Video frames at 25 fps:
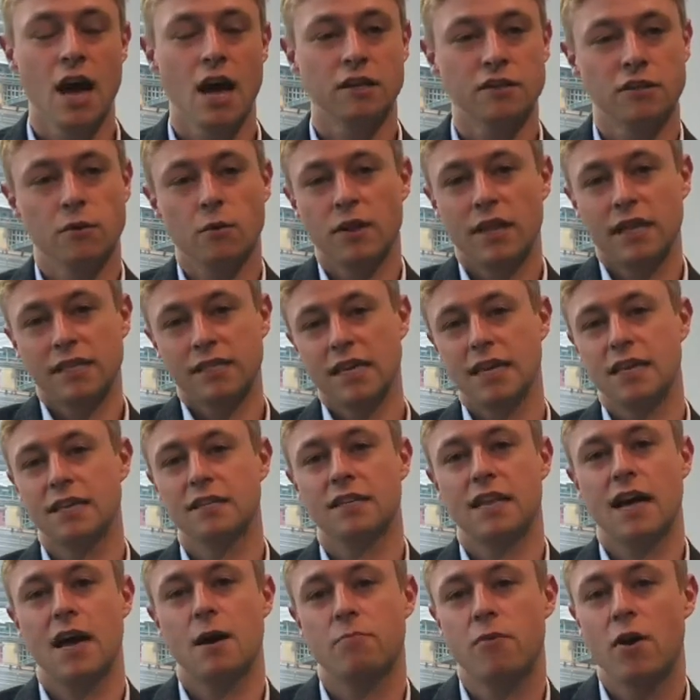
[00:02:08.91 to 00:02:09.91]
And so what they did
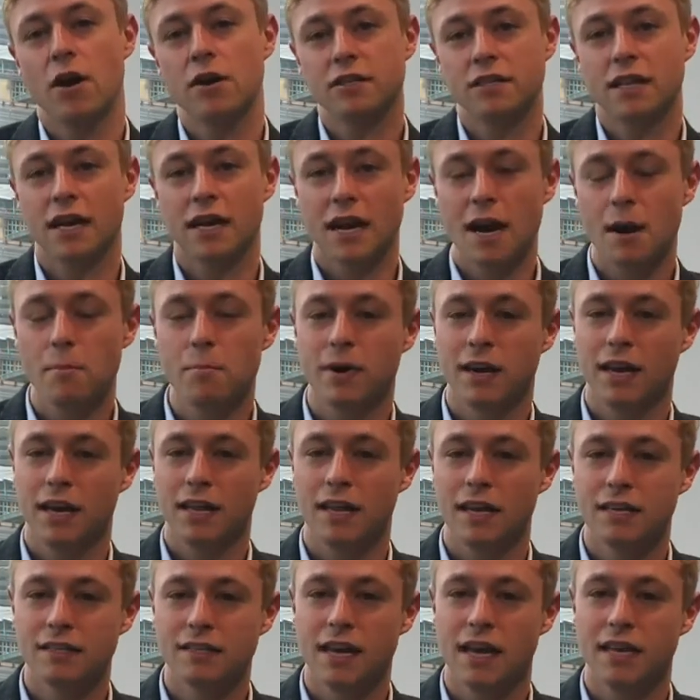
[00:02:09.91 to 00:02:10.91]
is they approached that company
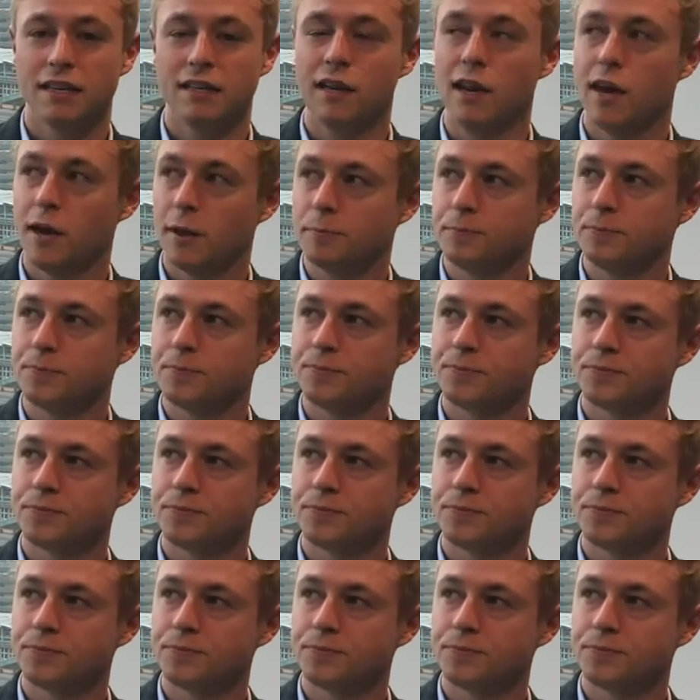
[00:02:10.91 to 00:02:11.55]
and they said, look,